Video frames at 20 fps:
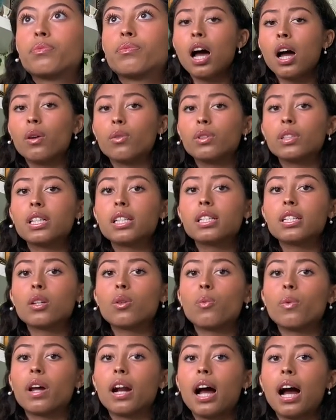I really did
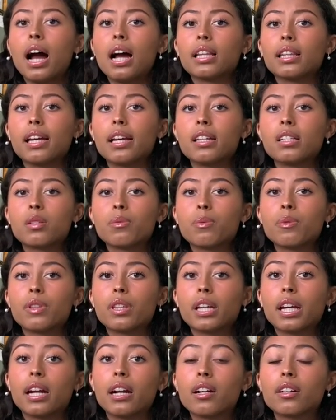want to highlight some of the
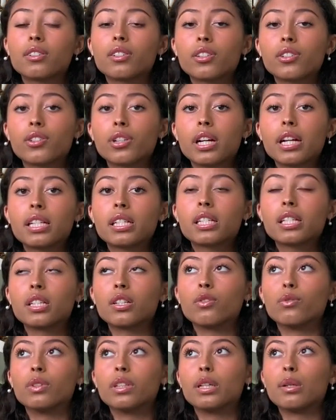character traits
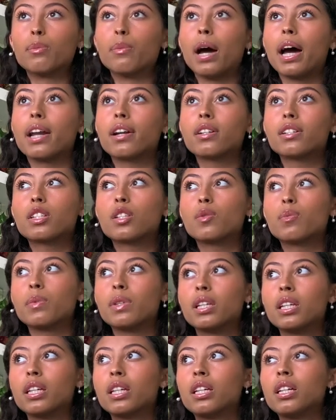that really matter to
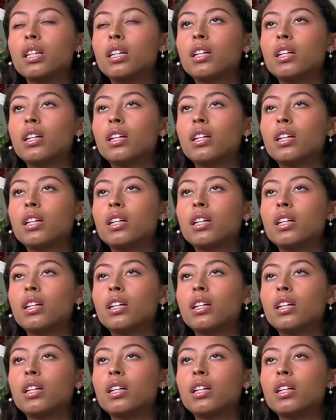me,